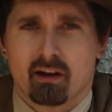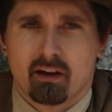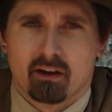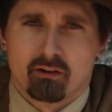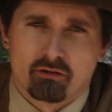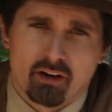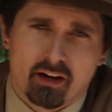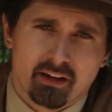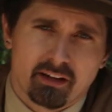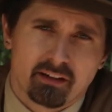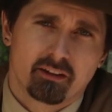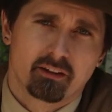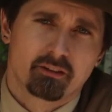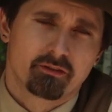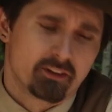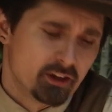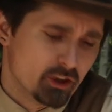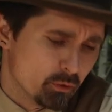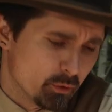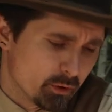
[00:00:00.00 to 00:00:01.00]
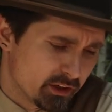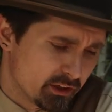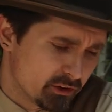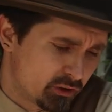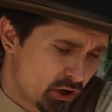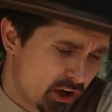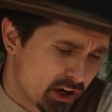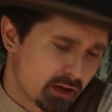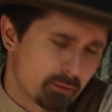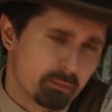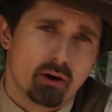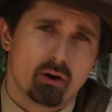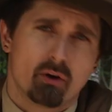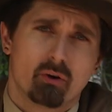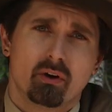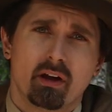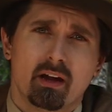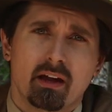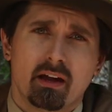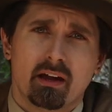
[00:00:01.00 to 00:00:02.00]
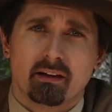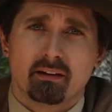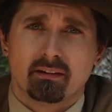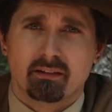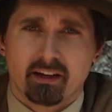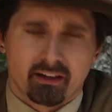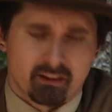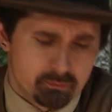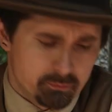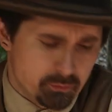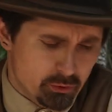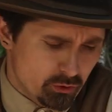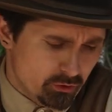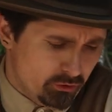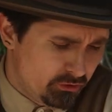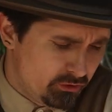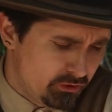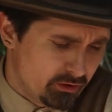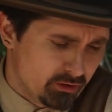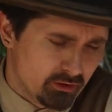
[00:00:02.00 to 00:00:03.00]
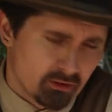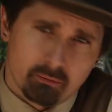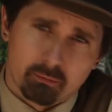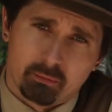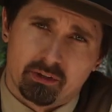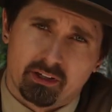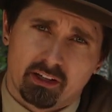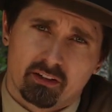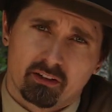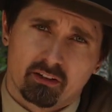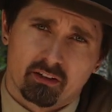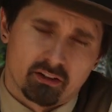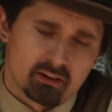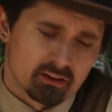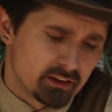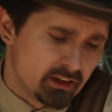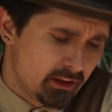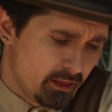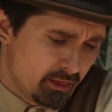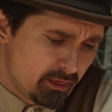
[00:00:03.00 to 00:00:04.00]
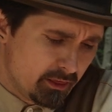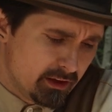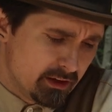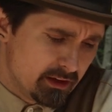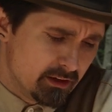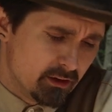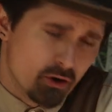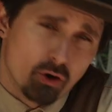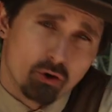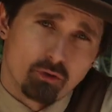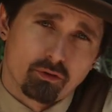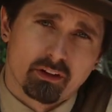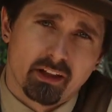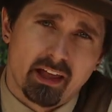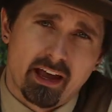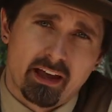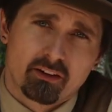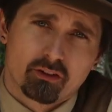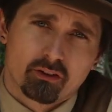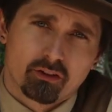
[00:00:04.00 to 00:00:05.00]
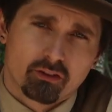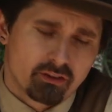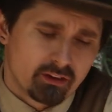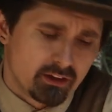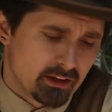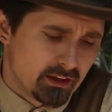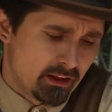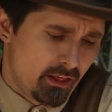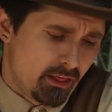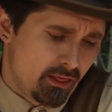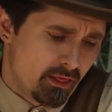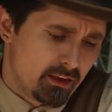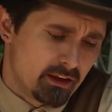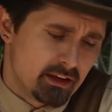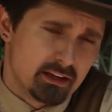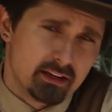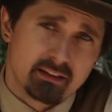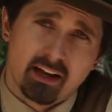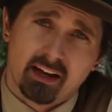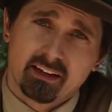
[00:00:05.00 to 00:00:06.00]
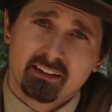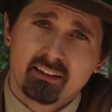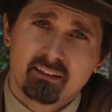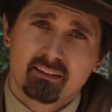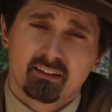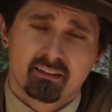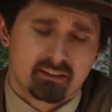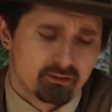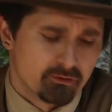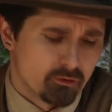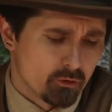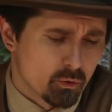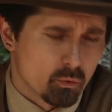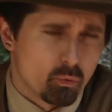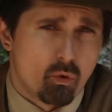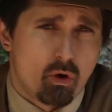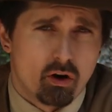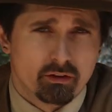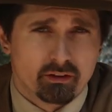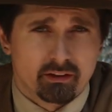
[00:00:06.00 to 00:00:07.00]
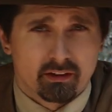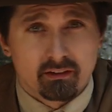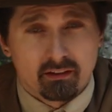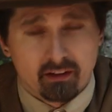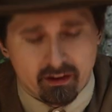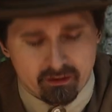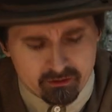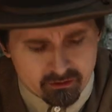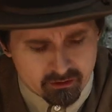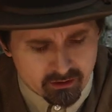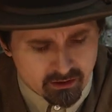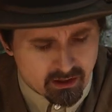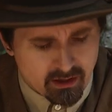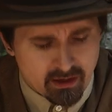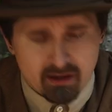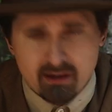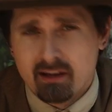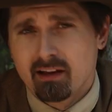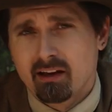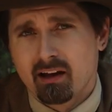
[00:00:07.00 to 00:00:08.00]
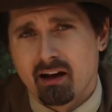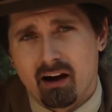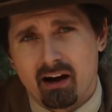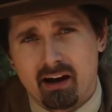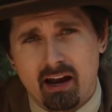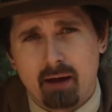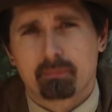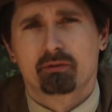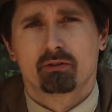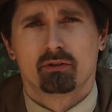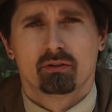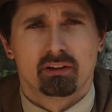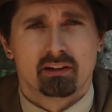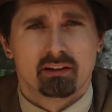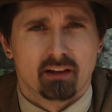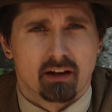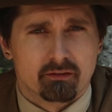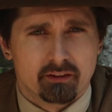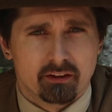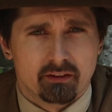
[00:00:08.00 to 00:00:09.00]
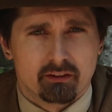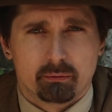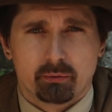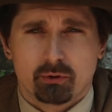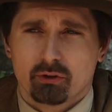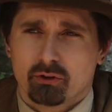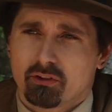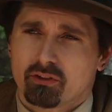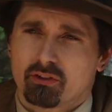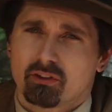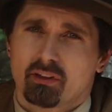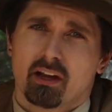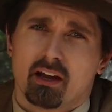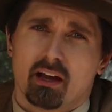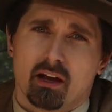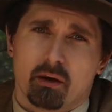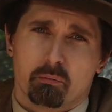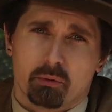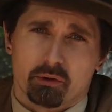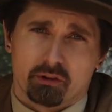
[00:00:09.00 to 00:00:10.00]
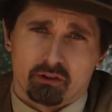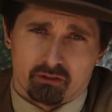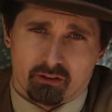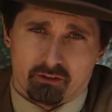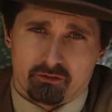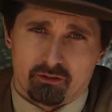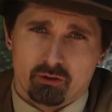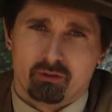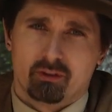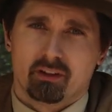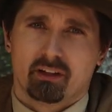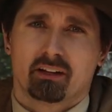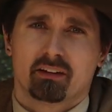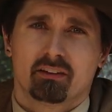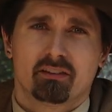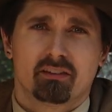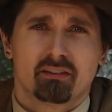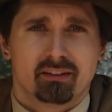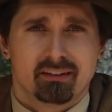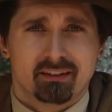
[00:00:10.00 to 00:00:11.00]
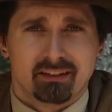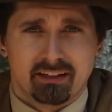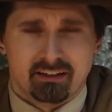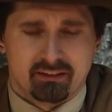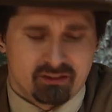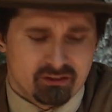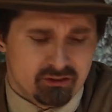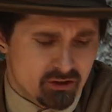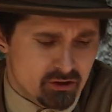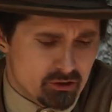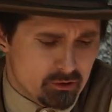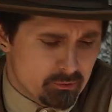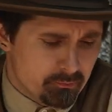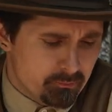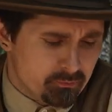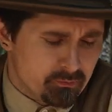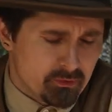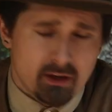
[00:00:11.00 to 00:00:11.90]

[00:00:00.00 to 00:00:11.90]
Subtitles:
All right, in this video we're going to talk about Nick's boots, particularly the Overlanders in the 1964 walnut leather. I absolutely love these boots, but there's a few things you need to know.